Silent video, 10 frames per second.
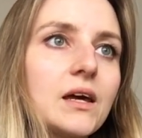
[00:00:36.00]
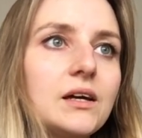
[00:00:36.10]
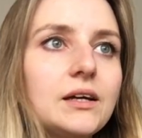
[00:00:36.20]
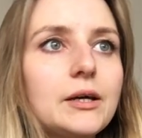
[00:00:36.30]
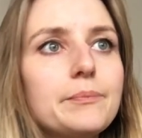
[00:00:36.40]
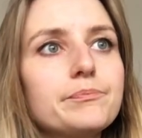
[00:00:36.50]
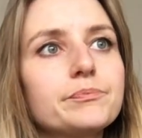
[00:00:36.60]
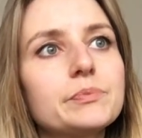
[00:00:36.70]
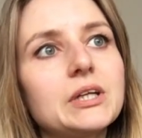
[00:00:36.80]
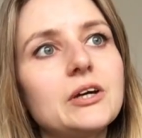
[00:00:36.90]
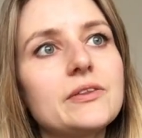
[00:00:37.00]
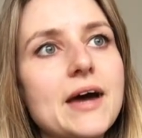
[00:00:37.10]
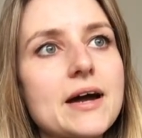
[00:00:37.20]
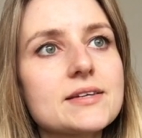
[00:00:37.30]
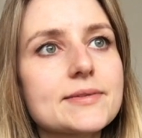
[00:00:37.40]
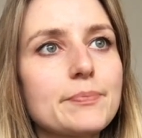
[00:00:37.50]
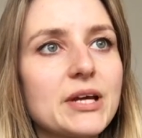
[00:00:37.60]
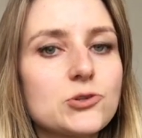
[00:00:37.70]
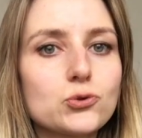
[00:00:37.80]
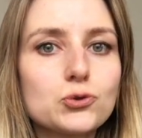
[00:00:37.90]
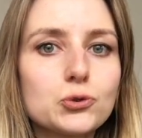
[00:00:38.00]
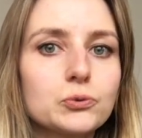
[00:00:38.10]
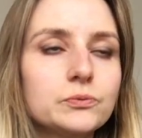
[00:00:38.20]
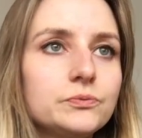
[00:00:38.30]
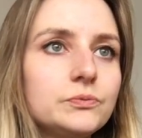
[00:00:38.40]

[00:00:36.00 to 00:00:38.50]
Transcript: Below that is the pencil tool.